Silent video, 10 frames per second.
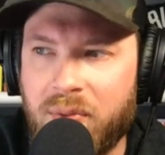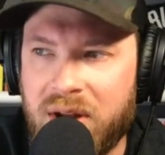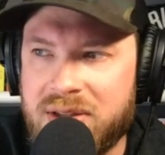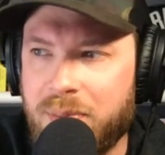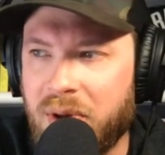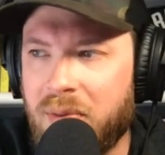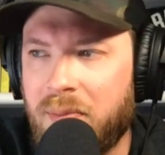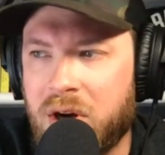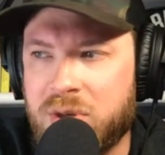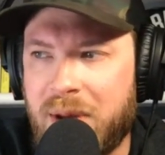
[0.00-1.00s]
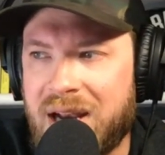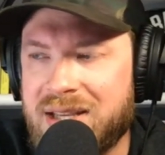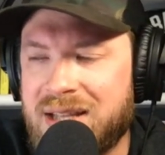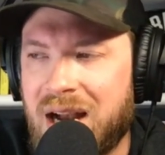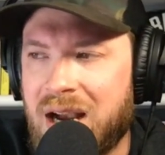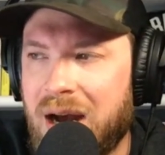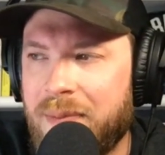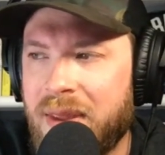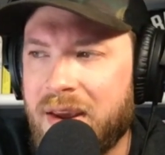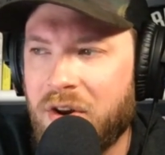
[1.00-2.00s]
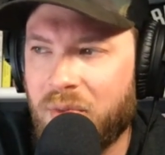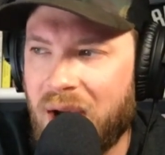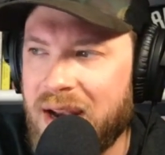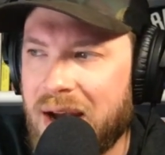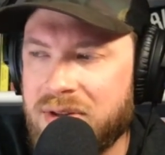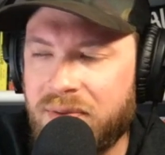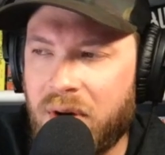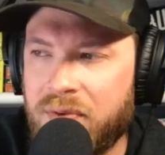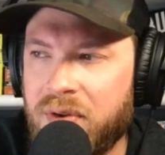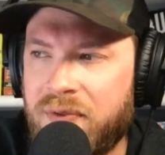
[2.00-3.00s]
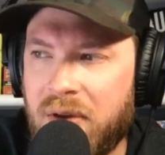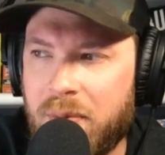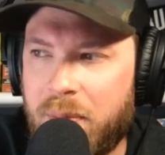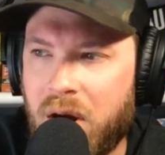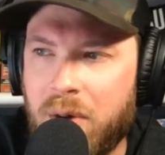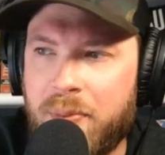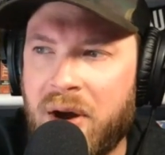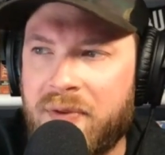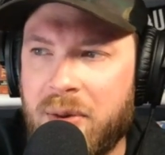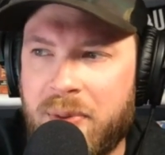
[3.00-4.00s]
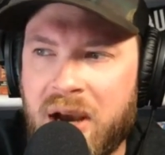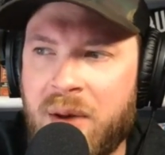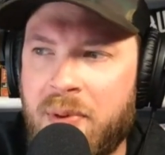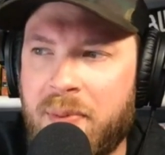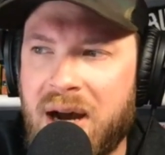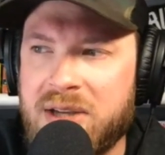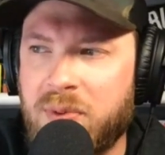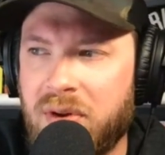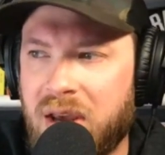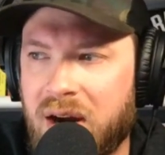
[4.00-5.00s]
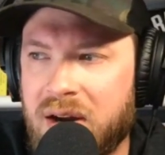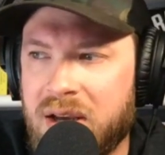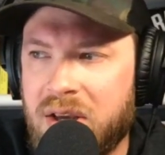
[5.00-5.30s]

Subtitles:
Run to builtmarchmadness.com right now to vote for your favorite bar or puff and pick up a box while you're there.